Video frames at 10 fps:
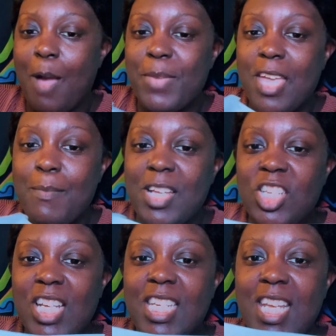
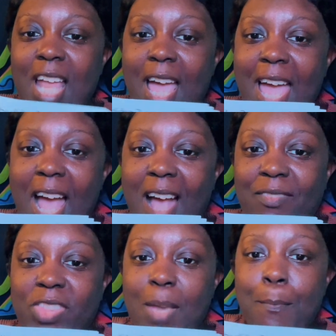image. And then I
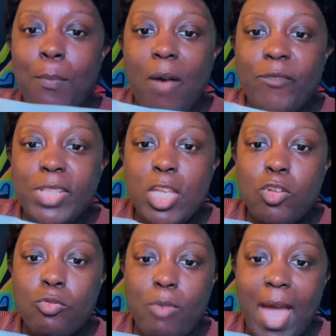have the monthly
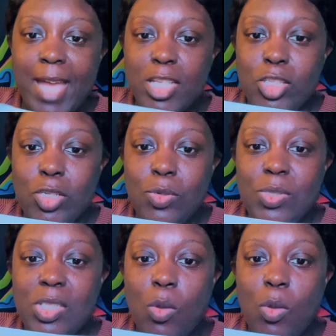gratitudes